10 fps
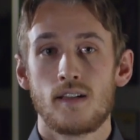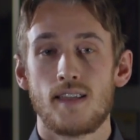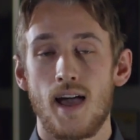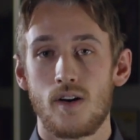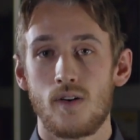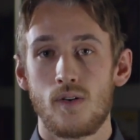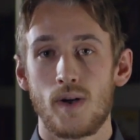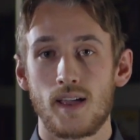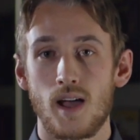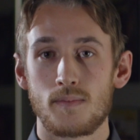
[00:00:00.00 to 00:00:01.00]
Now,
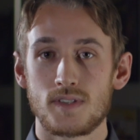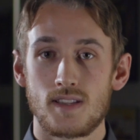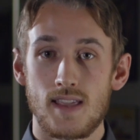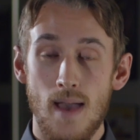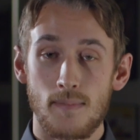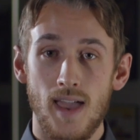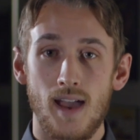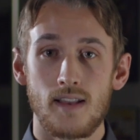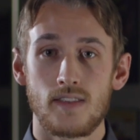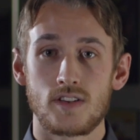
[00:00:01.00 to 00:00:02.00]
when it comes to the
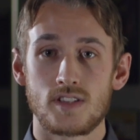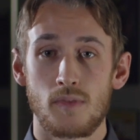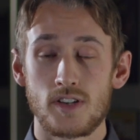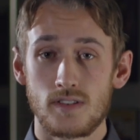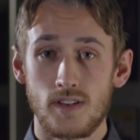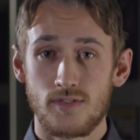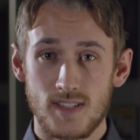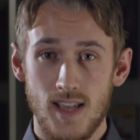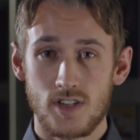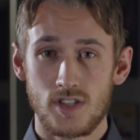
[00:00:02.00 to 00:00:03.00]
MCAT, there's a bunch of
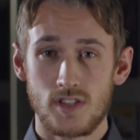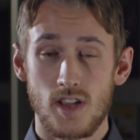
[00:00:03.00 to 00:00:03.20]
different sections.